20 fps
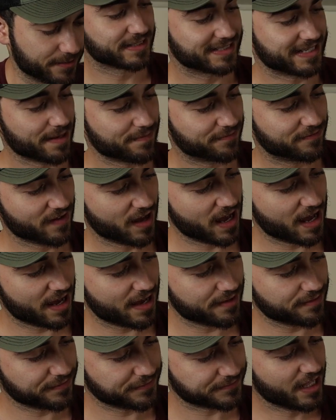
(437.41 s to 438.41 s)
Step
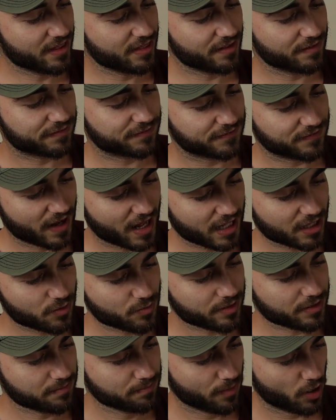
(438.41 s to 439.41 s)
5, in the
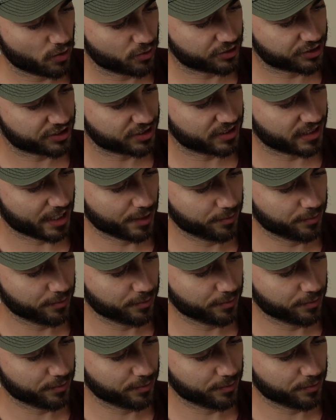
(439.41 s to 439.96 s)
following motion,